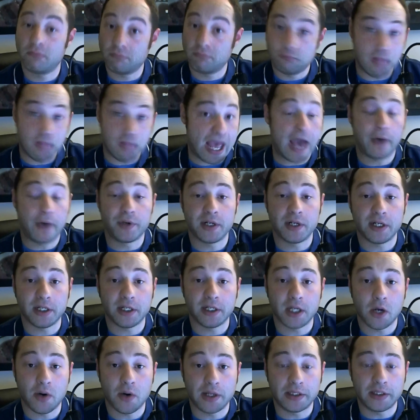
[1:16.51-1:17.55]
How did it
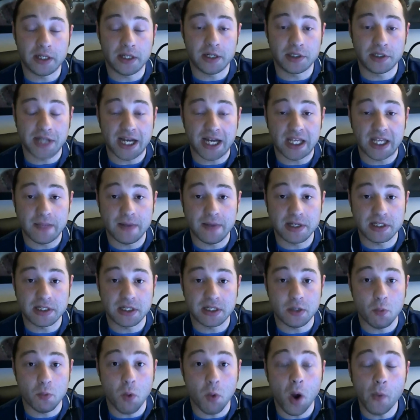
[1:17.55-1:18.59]
go on there,
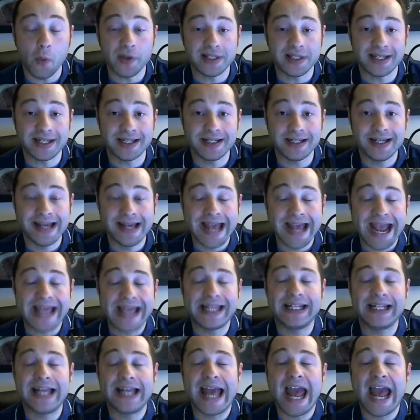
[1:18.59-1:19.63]
documenting what we did,
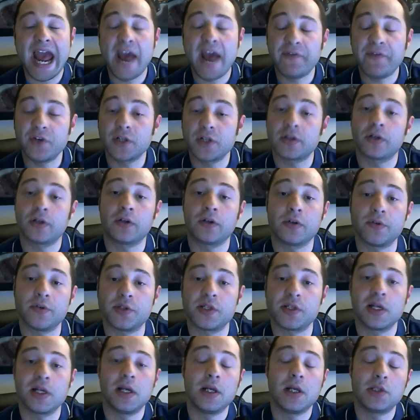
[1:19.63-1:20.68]
and after the cruise,
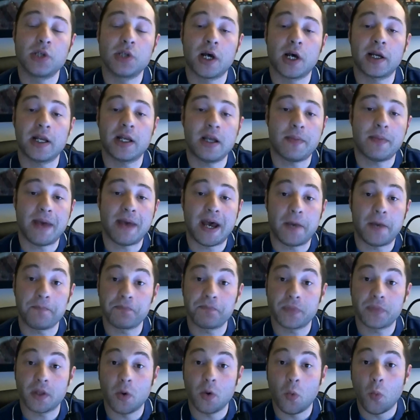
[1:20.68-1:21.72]
talking about
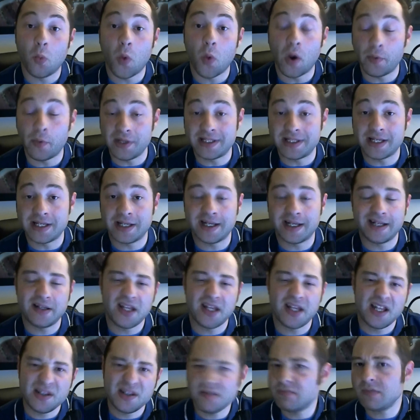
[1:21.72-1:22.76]
what we did
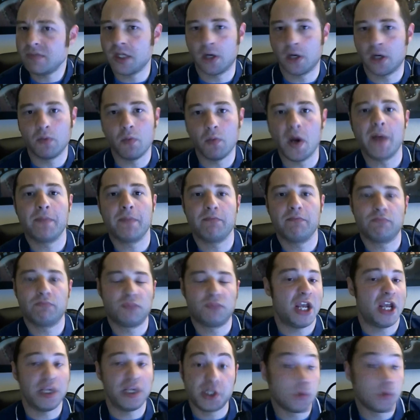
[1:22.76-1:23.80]
and you know, what
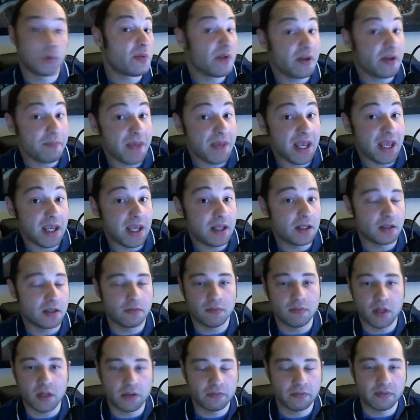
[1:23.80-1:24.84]
changes we would have made
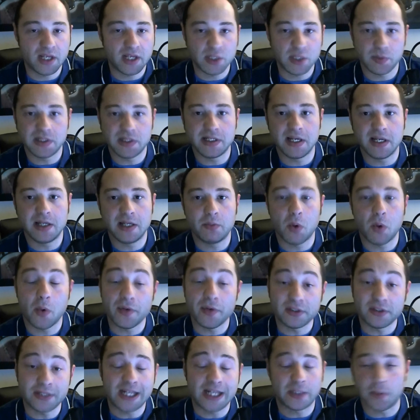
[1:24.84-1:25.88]
and things we did, what we
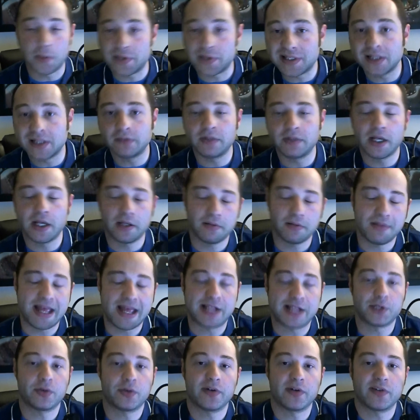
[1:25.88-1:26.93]
liked, what we didn't like, that
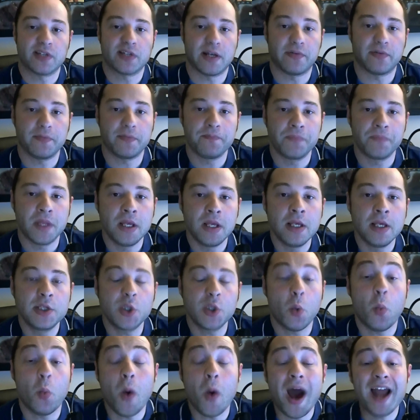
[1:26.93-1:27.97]
sort of stuff. So
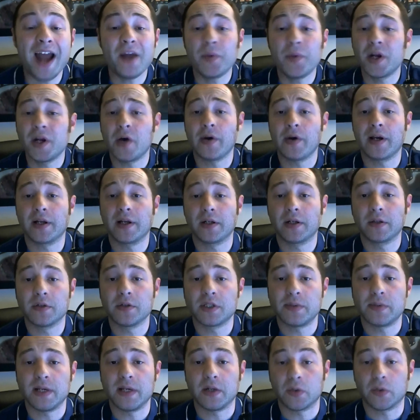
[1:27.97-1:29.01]
why are we going on a cruise to
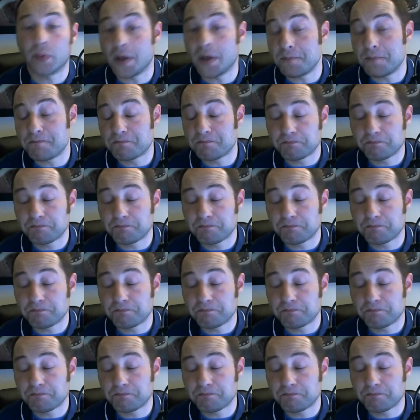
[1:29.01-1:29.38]
begin with? Well,